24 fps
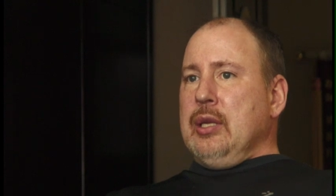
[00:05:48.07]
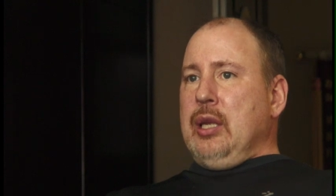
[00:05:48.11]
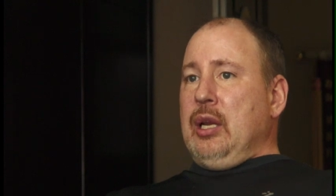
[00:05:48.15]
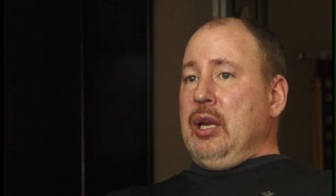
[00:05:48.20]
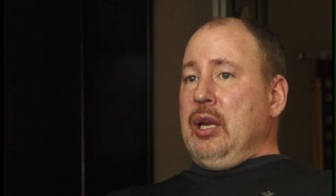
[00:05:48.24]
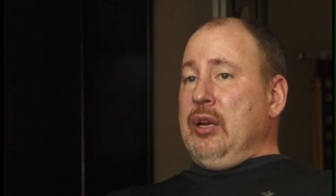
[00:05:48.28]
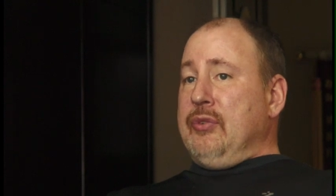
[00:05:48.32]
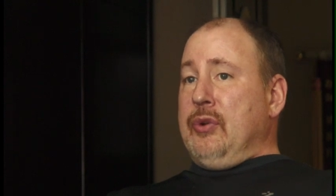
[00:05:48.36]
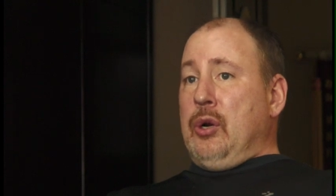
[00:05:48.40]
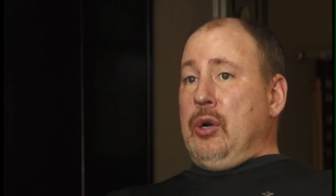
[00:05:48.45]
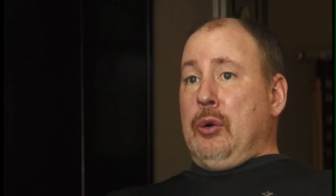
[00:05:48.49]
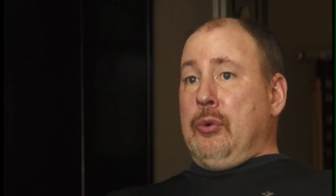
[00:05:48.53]

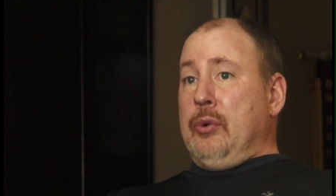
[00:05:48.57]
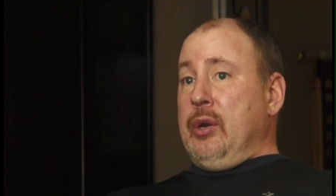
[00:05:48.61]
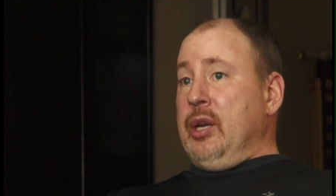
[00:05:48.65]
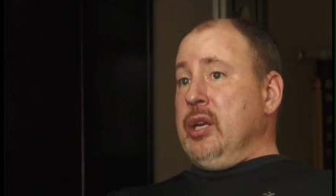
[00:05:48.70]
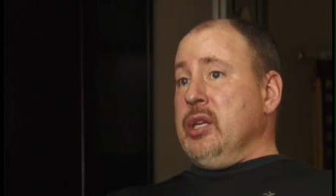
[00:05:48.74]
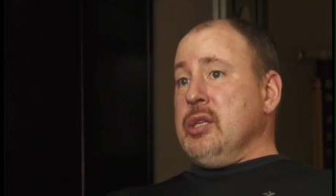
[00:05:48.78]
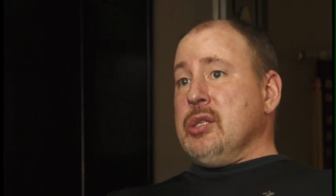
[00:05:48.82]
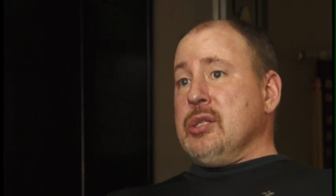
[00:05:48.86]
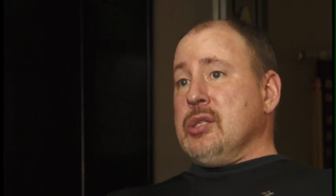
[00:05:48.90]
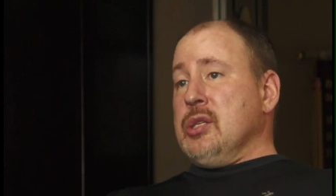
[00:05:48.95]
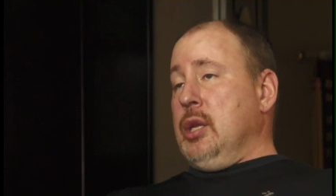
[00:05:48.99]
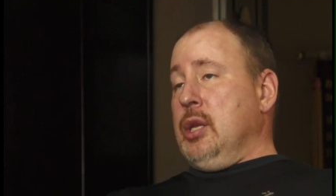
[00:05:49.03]
And I've
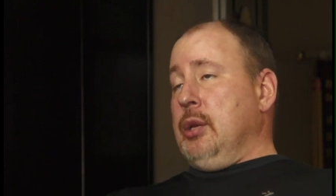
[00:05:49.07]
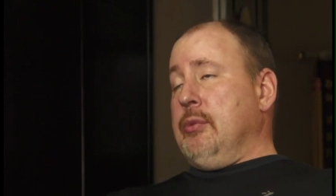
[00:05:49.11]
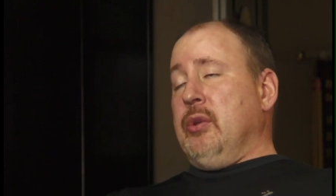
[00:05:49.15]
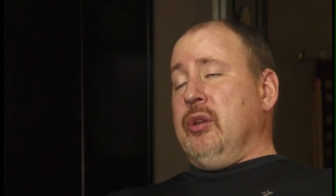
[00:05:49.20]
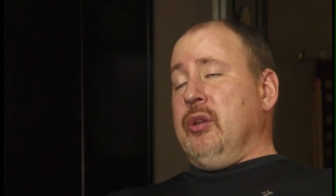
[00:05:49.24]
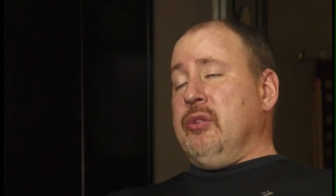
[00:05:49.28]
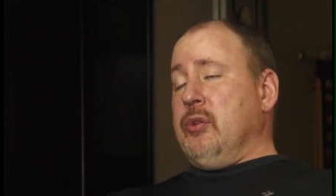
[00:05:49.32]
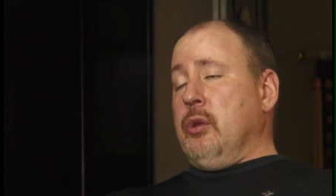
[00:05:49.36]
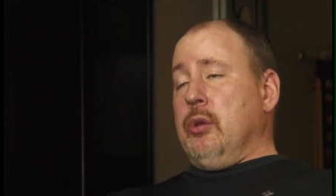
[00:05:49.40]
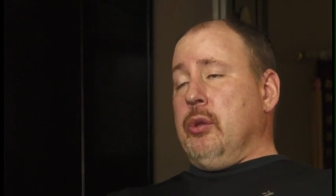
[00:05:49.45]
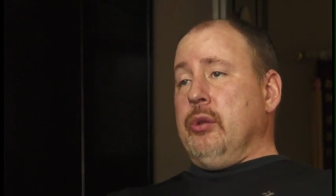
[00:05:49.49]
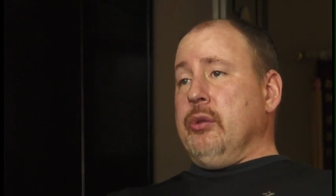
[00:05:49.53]
already seen
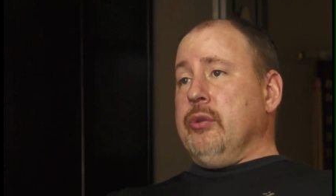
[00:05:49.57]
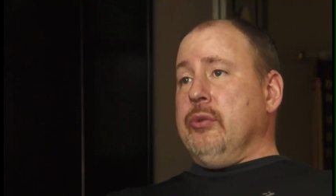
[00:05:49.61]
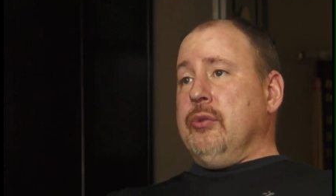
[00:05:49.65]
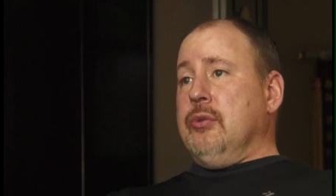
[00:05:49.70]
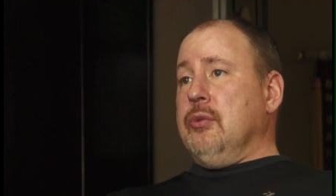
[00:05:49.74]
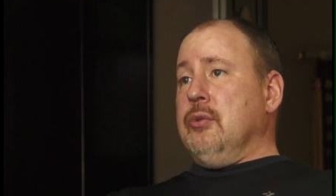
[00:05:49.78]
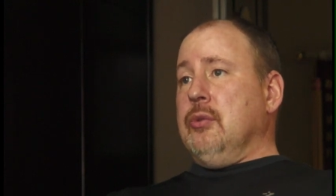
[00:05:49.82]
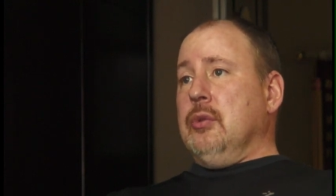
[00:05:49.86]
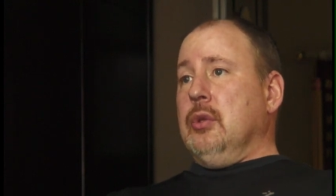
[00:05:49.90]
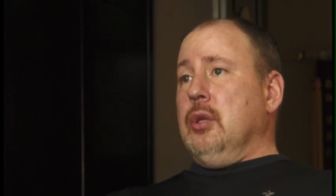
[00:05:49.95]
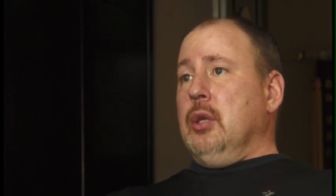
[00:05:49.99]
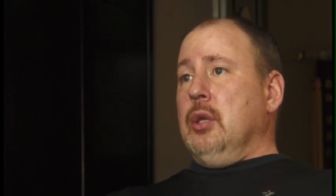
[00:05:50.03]

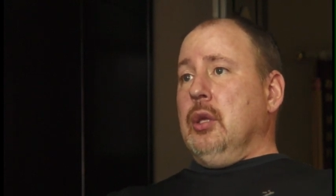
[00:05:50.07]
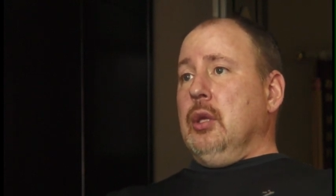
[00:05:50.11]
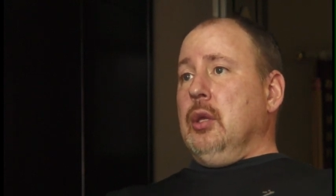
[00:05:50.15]
results